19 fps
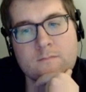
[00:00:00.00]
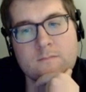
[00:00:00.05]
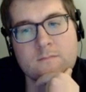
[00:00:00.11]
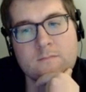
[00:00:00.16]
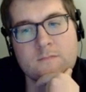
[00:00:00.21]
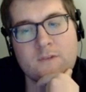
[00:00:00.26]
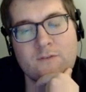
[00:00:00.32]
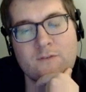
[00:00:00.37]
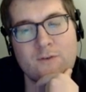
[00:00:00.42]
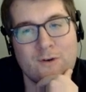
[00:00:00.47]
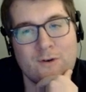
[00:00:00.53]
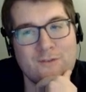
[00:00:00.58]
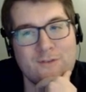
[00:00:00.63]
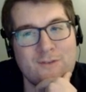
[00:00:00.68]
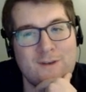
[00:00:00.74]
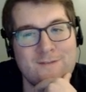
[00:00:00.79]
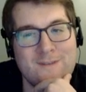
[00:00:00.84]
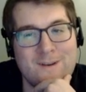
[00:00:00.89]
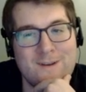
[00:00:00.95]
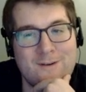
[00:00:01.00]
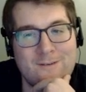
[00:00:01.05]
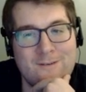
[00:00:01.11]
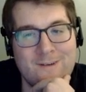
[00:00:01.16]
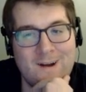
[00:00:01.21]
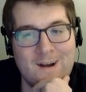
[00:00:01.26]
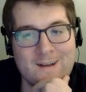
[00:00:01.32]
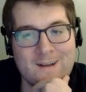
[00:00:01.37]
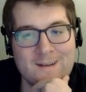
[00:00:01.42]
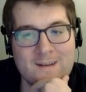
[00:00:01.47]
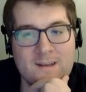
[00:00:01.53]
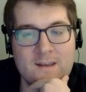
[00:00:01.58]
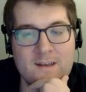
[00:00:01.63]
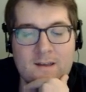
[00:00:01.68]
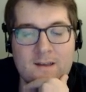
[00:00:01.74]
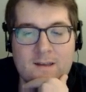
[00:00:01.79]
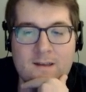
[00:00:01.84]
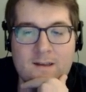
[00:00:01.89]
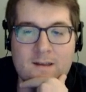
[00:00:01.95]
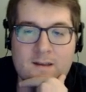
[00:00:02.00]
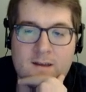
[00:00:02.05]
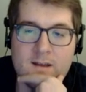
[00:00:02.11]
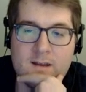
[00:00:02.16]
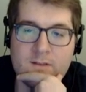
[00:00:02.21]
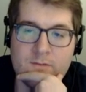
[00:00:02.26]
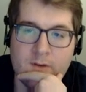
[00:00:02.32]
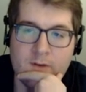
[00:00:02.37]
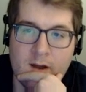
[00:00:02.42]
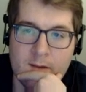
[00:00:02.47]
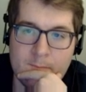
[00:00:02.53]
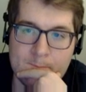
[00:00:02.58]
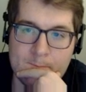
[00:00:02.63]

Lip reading: Of course you have Needle Rock. It's fine.